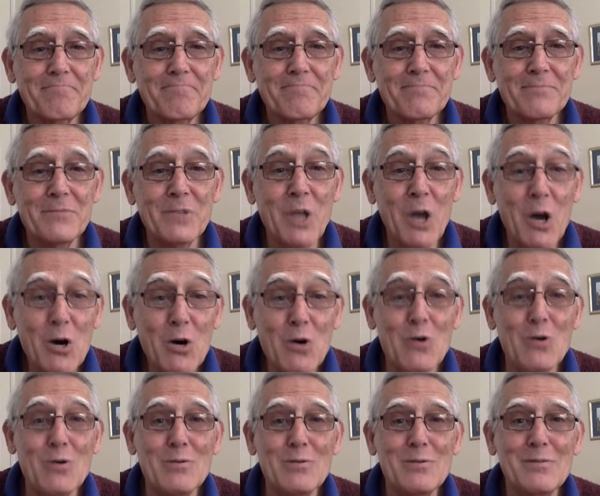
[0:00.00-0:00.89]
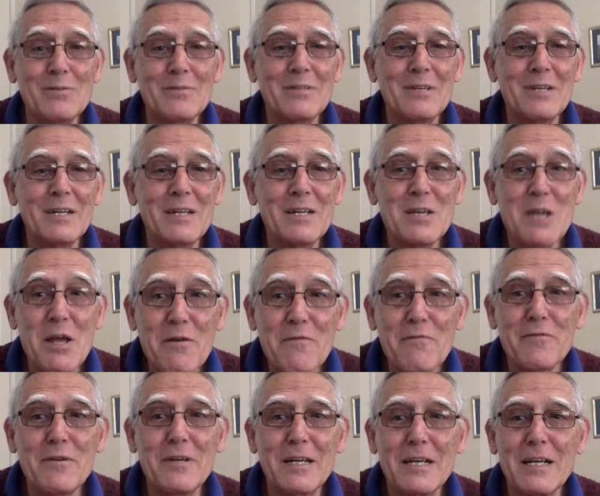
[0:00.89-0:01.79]
No,
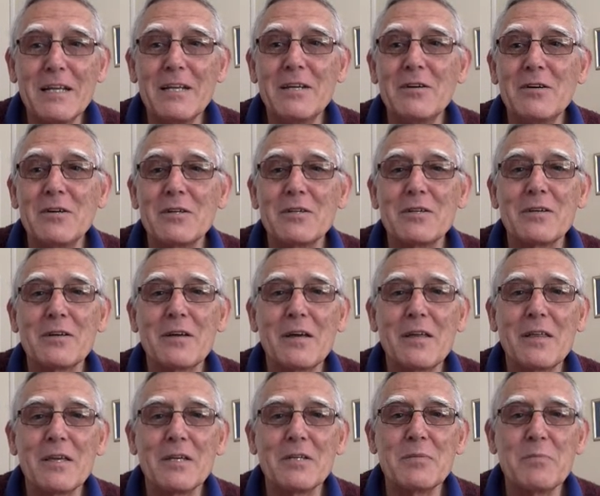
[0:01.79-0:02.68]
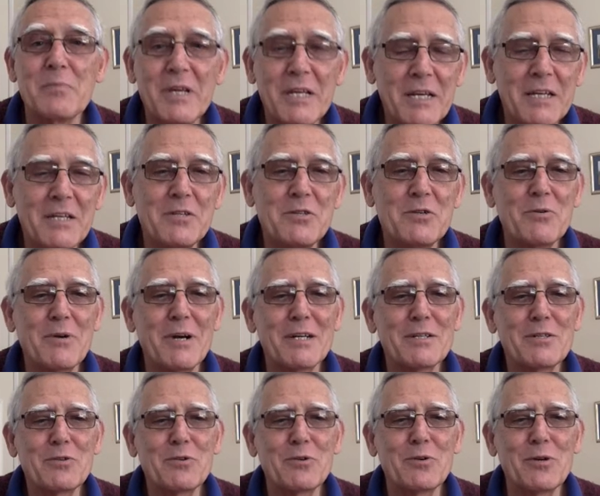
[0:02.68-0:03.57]
definitely not. There's meaning to our
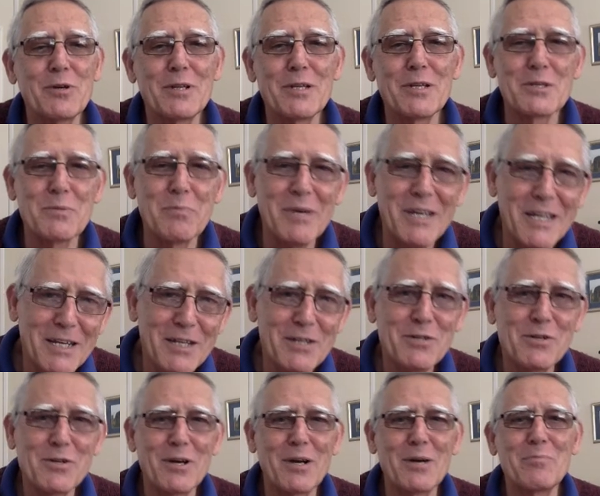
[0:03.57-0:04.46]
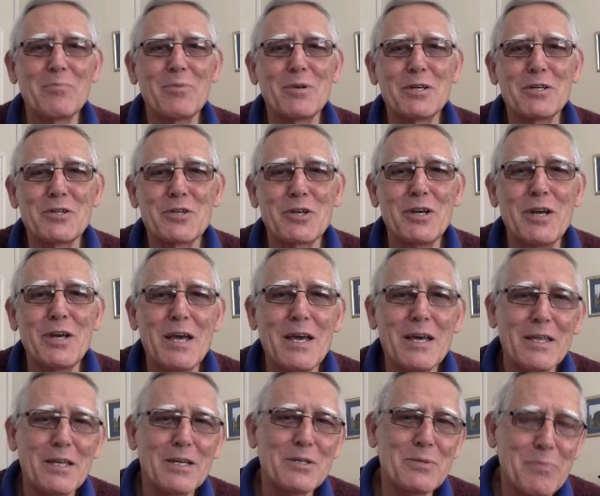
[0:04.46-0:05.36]
toil, there's meaning to our pleasure,
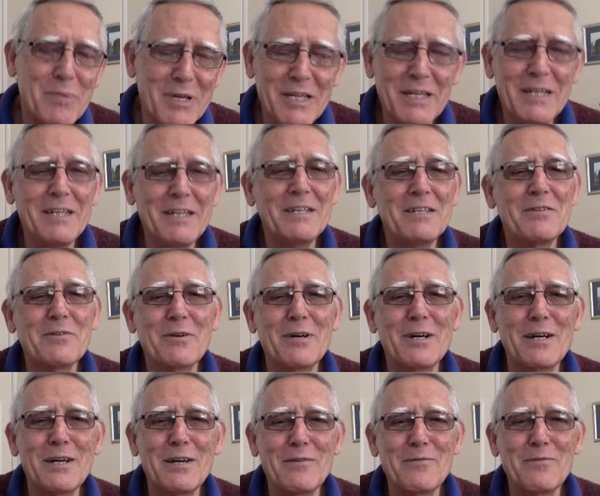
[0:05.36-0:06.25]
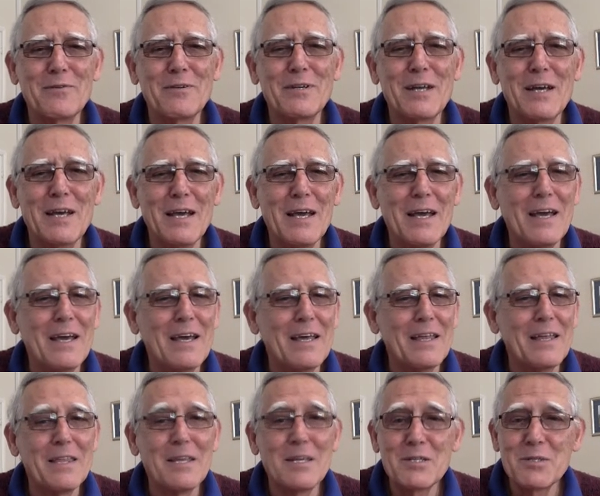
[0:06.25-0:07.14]
there's meaning to our effort,
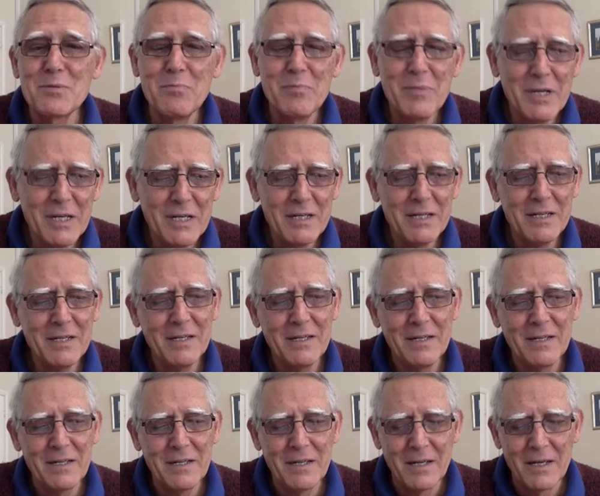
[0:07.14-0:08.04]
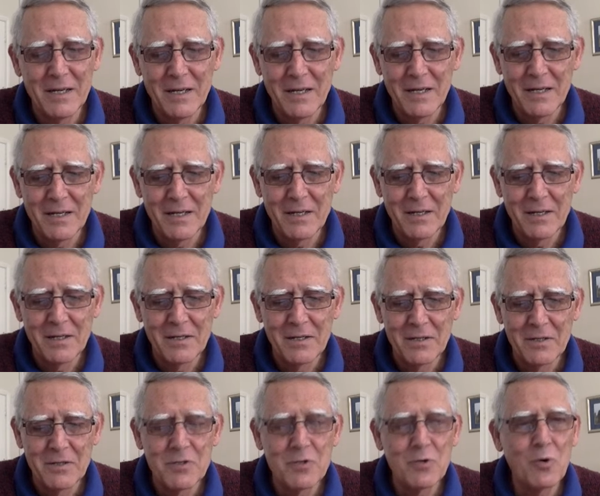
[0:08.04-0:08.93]
there's meaning
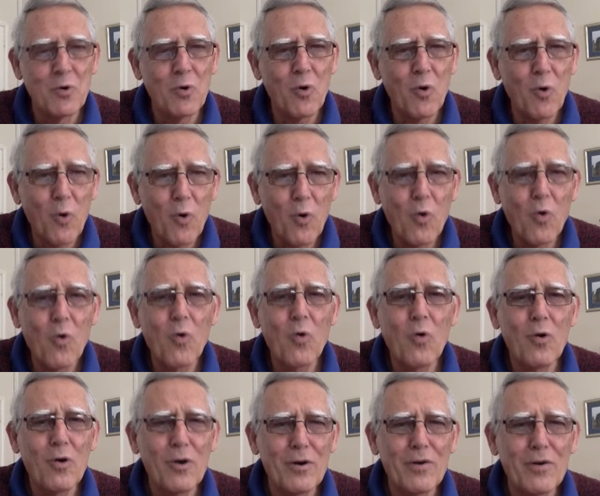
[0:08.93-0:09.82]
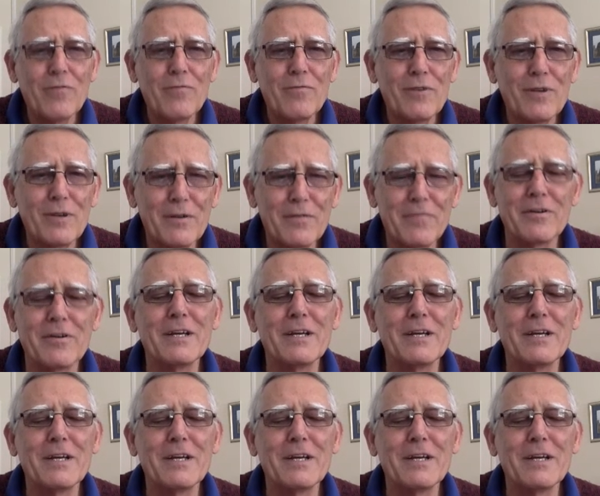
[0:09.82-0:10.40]
to all of living.